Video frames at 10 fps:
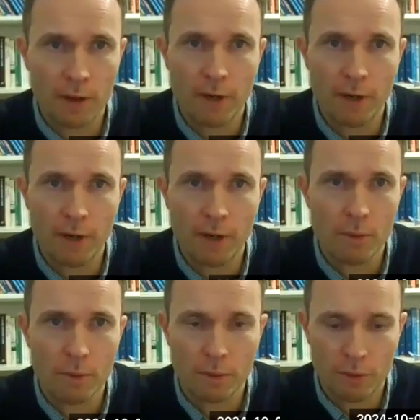very
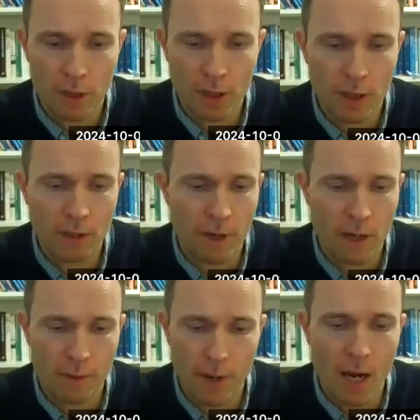strictly and
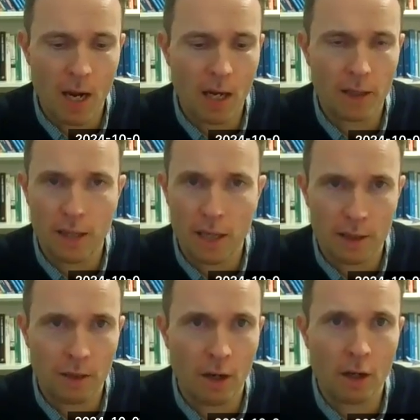very well, and take
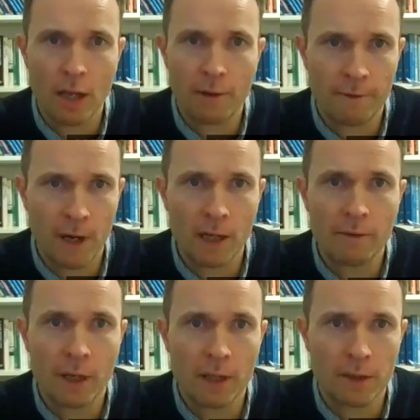all of that very,
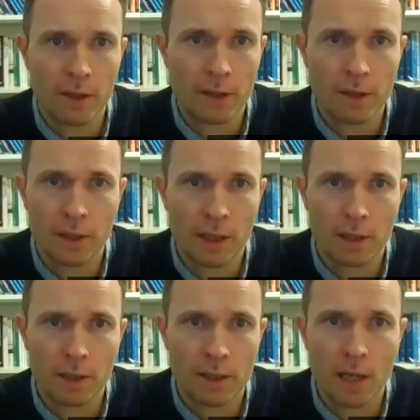very seriously, and take
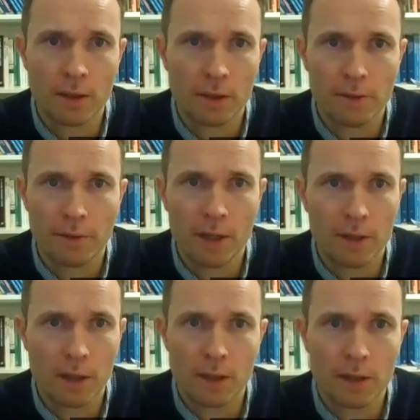their standards very
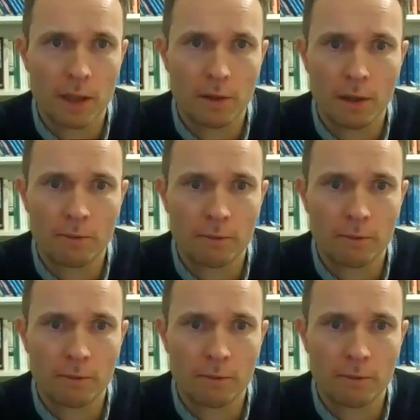seriously, and